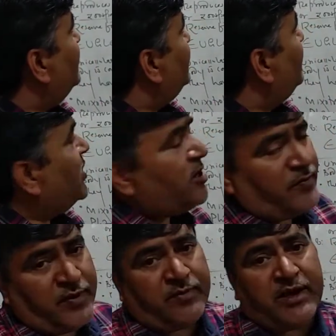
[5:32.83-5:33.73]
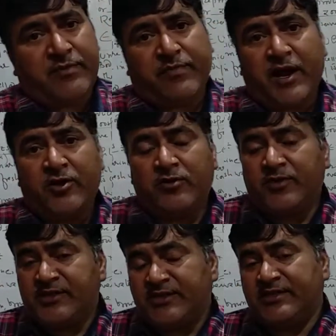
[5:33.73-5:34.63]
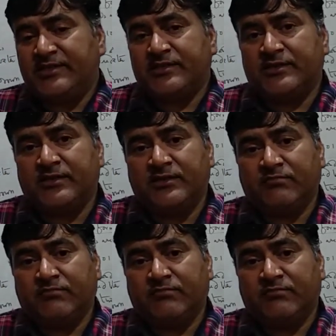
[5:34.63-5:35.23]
What do you mean by bioluminescence?